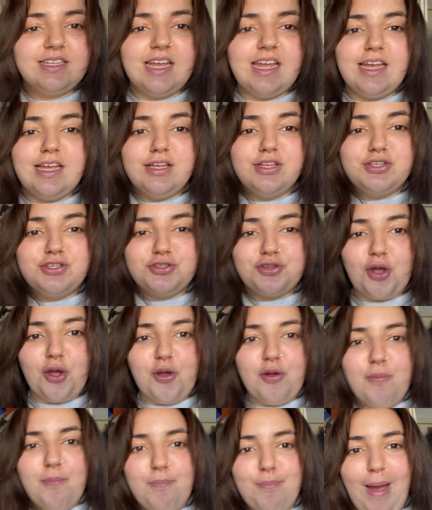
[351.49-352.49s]
It is
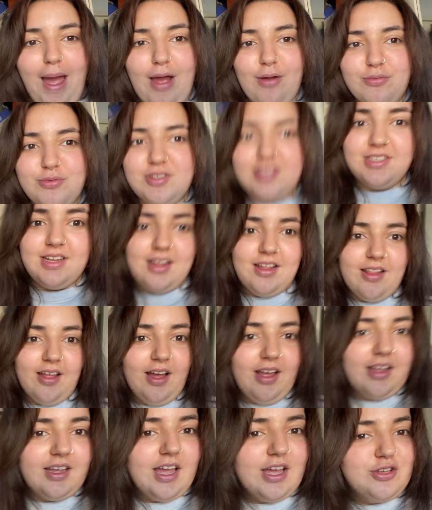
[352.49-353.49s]
so bouncy.
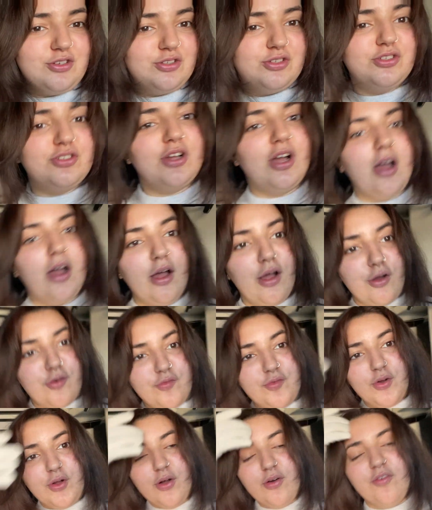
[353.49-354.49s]
Like, it's just
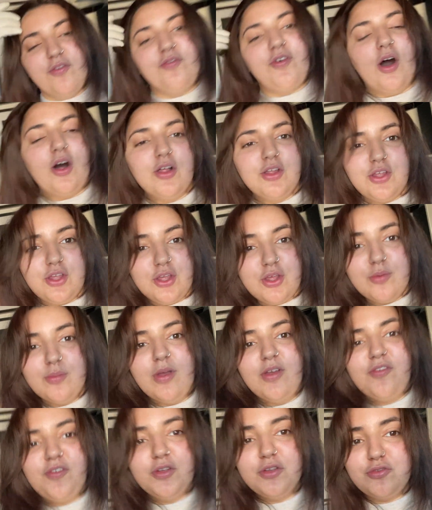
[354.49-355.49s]
full of volume.
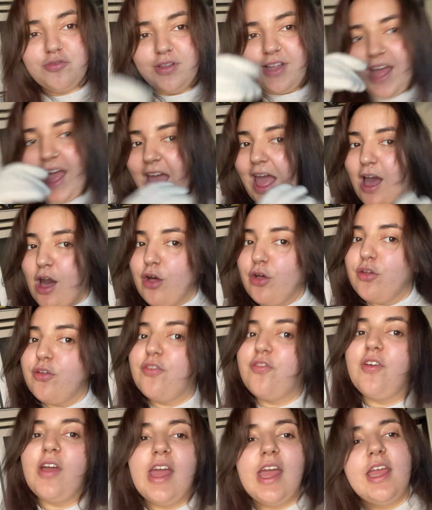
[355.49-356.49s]
It feels really
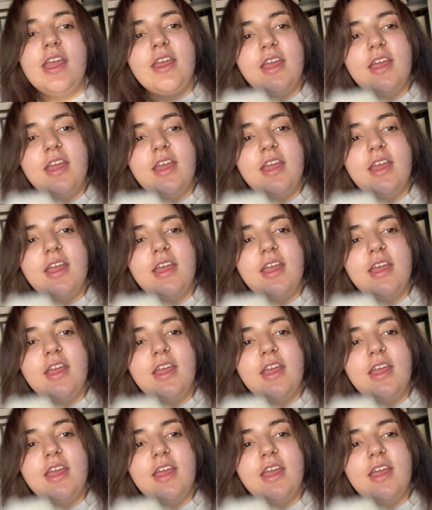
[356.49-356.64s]
healthy.